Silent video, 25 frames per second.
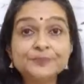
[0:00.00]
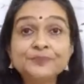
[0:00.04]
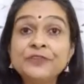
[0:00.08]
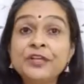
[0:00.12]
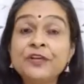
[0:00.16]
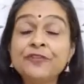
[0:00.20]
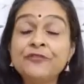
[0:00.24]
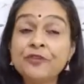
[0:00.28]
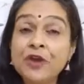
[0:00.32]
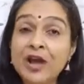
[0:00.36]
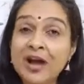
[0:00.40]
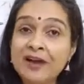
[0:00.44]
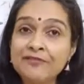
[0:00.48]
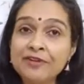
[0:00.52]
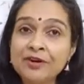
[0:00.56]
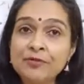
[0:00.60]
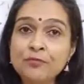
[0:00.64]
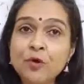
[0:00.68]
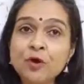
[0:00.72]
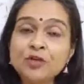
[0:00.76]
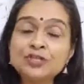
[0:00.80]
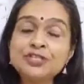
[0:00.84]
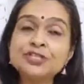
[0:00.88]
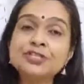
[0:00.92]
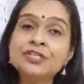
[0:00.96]
If you haven't
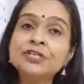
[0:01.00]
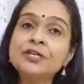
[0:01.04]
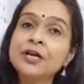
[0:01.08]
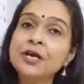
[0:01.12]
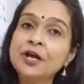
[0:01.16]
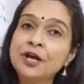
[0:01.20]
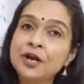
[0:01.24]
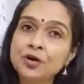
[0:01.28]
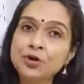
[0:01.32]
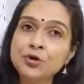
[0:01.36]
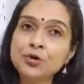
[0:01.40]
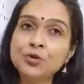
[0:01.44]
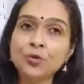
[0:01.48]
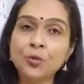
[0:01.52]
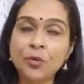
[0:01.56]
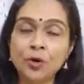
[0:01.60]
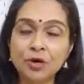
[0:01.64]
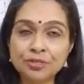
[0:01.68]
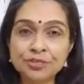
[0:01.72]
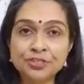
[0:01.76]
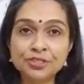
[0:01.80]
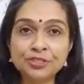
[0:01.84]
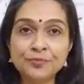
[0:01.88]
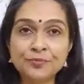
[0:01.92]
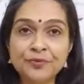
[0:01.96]
watched it, do
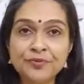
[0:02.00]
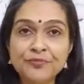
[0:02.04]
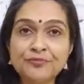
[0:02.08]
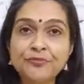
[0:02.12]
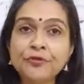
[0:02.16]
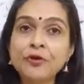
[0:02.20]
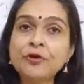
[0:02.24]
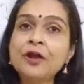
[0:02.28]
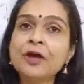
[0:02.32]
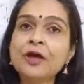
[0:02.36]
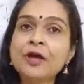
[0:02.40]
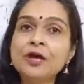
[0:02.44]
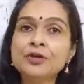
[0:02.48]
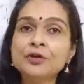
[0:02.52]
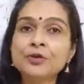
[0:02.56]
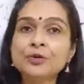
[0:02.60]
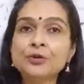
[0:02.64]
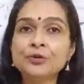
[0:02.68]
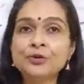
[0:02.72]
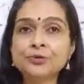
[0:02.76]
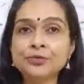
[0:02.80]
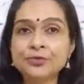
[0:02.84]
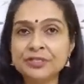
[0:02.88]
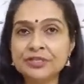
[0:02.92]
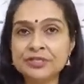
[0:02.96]
watch it before you
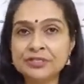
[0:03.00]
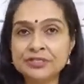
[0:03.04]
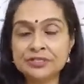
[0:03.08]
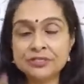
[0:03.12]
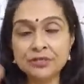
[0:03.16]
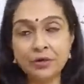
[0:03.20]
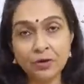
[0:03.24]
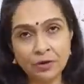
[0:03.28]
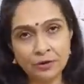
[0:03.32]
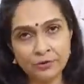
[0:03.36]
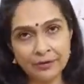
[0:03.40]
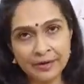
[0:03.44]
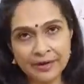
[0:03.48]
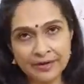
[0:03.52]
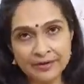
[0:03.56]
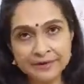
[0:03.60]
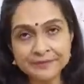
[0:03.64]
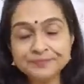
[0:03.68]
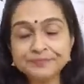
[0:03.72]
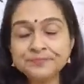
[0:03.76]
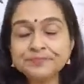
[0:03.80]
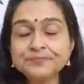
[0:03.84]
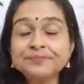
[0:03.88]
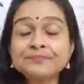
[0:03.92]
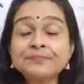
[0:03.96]
do this. Alright,
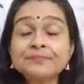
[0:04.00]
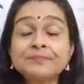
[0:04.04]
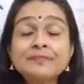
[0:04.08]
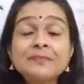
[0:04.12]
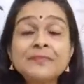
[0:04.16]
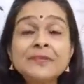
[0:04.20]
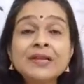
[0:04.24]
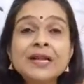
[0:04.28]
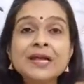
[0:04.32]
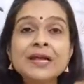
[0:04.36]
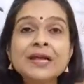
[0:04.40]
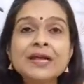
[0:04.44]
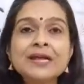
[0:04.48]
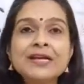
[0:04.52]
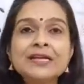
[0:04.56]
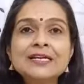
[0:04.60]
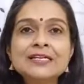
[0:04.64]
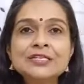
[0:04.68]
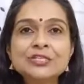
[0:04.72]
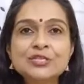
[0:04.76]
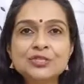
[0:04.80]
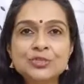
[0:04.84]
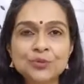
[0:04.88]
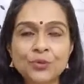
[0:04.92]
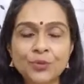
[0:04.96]

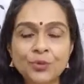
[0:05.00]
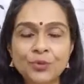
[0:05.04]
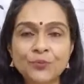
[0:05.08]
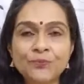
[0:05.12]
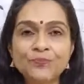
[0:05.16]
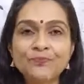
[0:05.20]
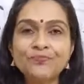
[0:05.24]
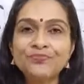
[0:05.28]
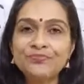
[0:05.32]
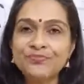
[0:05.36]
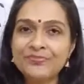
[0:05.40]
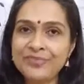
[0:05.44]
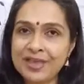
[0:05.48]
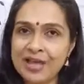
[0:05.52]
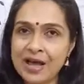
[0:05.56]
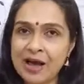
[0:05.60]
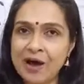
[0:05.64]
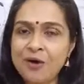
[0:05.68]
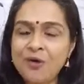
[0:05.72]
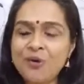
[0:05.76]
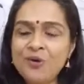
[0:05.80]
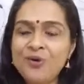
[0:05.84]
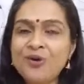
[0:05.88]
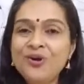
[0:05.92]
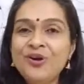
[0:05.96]
so
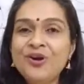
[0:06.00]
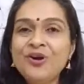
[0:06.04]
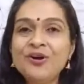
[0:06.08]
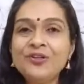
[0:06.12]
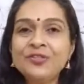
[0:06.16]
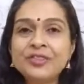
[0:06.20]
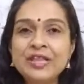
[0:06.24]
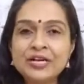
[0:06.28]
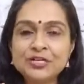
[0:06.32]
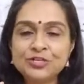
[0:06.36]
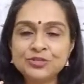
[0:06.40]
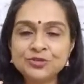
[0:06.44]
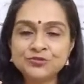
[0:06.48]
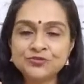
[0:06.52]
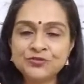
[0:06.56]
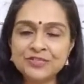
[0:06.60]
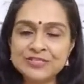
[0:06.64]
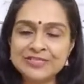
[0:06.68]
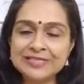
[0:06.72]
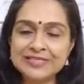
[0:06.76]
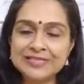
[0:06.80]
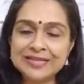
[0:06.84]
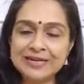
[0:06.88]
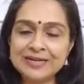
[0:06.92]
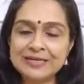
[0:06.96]
now that you've
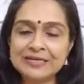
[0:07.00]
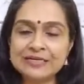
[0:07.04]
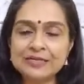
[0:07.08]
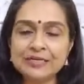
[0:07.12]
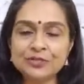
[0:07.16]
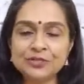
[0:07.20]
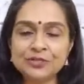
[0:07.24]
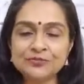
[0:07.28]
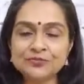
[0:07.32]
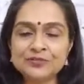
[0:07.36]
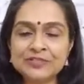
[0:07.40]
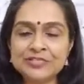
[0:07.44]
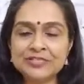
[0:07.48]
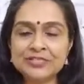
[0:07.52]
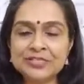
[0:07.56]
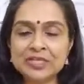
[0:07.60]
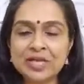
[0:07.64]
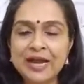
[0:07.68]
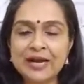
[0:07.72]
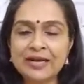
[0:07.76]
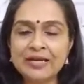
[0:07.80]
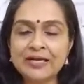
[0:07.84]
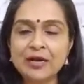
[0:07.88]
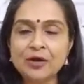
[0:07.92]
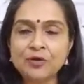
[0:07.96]

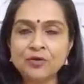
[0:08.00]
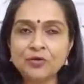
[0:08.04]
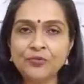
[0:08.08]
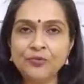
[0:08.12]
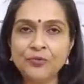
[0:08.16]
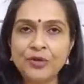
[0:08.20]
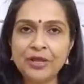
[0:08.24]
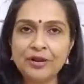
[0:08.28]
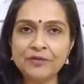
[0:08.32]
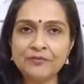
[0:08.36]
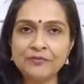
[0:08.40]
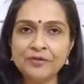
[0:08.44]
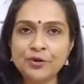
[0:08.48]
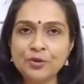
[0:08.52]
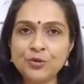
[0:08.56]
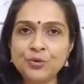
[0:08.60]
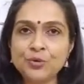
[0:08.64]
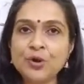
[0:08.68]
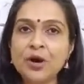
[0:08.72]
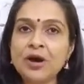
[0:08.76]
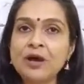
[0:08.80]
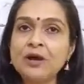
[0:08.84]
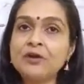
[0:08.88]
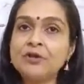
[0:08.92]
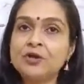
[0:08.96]
sat down wherever you
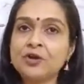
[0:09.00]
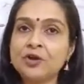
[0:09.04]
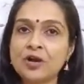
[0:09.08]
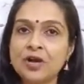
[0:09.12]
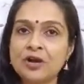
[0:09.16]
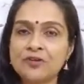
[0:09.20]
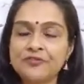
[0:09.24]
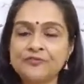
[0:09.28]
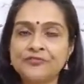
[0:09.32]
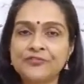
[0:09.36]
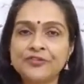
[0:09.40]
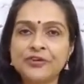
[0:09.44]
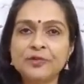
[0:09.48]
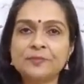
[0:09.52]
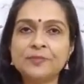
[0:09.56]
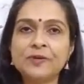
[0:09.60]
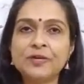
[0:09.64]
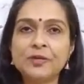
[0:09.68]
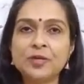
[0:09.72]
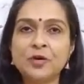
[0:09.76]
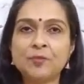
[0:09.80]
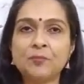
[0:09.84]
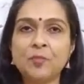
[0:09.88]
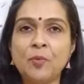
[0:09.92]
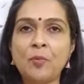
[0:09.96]
are, you're comfortable,
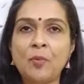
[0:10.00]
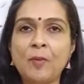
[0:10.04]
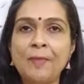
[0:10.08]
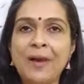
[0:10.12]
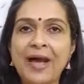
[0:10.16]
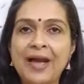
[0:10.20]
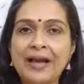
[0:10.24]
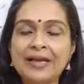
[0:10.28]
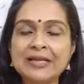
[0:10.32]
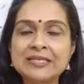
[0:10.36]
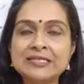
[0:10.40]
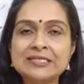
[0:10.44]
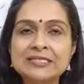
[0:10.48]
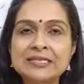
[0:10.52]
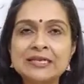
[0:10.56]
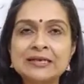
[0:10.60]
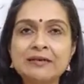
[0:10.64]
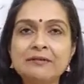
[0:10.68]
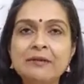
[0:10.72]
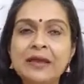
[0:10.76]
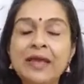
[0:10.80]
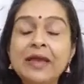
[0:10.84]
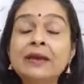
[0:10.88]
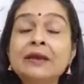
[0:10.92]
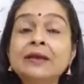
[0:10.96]
your back is
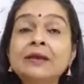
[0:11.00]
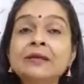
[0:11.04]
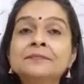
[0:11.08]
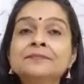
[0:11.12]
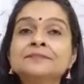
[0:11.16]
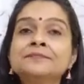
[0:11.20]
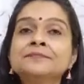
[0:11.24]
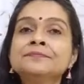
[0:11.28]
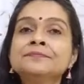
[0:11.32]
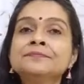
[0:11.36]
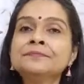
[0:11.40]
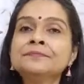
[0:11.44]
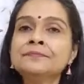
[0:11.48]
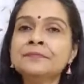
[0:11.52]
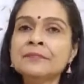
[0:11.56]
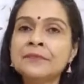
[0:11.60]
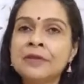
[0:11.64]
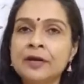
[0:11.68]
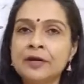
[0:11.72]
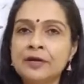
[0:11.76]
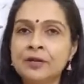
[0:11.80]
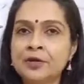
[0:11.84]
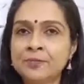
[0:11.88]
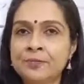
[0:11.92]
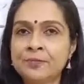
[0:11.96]
erect
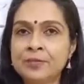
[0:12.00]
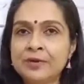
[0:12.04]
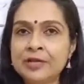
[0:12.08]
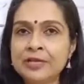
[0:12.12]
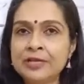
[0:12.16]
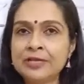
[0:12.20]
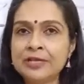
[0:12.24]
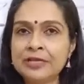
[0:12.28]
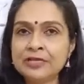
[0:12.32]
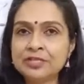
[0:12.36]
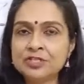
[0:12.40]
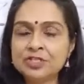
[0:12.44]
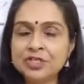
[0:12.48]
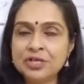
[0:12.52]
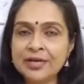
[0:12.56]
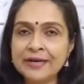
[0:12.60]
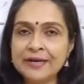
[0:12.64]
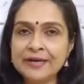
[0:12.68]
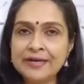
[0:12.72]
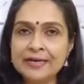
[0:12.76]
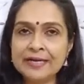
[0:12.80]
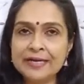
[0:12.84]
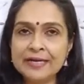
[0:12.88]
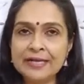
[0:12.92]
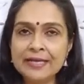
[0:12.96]
and you're breathing
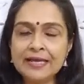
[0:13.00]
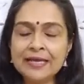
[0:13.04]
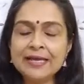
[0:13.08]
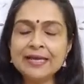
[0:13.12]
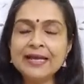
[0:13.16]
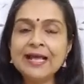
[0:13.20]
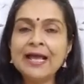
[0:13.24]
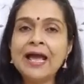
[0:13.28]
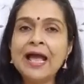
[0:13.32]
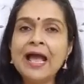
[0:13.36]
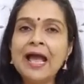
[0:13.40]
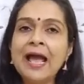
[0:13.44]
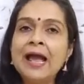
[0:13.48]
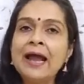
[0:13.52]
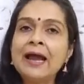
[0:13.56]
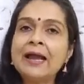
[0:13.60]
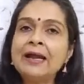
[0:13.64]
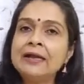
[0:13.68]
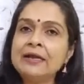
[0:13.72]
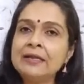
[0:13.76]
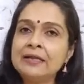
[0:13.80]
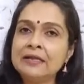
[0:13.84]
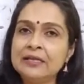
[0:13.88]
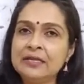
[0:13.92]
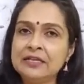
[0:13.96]
gently
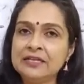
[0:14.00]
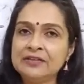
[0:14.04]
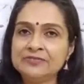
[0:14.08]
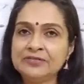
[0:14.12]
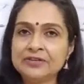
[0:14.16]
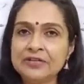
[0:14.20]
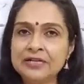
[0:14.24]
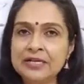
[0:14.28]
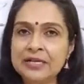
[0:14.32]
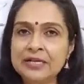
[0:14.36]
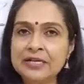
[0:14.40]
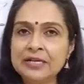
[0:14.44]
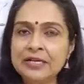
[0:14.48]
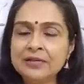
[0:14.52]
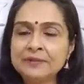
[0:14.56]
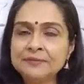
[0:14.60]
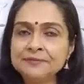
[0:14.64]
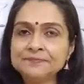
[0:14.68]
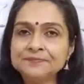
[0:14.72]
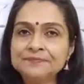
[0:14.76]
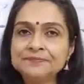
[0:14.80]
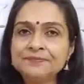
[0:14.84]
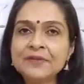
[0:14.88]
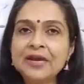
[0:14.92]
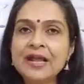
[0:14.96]
and evenly,
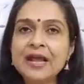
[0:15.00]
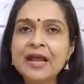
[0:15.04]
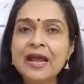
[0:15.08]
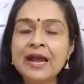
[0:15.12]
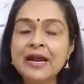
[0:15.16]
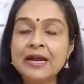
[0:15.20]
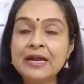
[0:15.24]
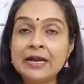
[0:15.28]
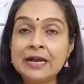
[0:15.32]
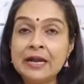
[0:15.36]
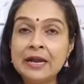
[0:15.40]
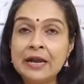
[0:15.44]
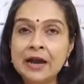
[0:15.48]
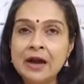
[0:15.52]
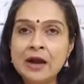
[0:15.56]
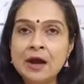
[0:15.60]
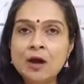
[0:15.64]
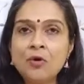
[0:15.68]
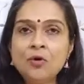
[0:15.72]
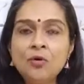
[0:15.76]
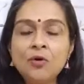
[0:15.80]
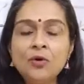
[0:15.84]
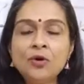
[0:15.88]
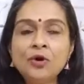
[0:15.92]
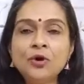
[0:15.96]
and
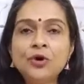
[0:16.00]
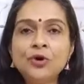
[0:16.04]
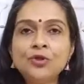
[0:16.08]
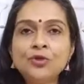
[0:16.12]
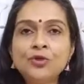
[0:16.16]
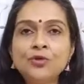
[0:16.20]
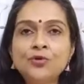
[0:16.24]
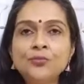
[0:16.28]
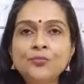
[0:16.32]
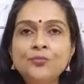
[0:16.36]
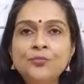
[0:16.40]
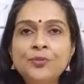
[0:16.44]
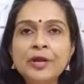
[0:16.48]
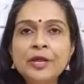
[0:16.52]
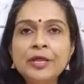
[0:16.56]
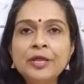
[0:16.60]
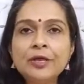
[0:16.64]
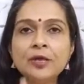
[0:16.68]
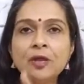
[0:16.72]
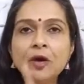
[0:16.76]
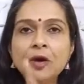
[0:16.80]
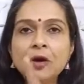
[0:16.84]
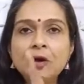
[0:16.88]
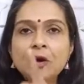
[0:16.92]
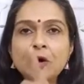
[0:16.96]
now you bring
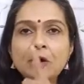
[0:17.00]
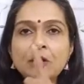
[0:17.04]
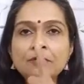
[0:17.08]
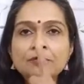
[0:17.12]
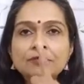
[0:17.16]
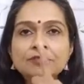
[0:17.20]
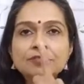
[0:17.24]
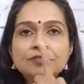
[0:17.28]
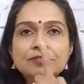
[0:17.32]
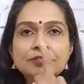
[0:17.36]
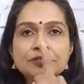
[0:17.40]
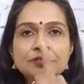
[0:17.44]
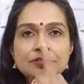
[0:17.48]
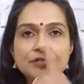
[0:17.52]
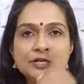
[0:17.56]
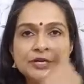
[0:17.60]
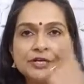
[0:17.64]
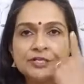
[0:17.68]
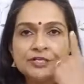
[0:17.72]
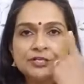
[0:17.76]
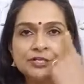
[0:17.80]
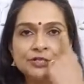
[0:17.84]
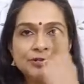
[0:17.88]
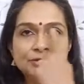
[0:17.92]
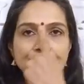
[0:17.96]
your
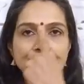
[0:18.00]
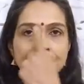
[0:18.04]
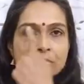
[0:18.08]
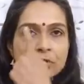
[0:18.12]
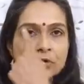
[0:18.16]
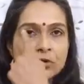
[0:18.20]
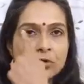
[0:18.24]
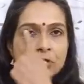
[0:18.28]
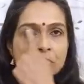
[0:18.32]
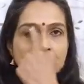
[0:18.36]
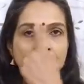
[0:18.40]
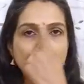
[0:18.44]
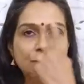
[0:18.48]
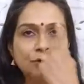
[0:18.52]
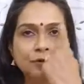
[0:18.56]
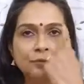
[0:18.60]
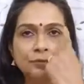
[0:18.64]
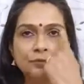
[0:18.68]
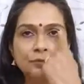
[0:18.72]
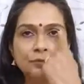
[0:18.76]
concentration, you look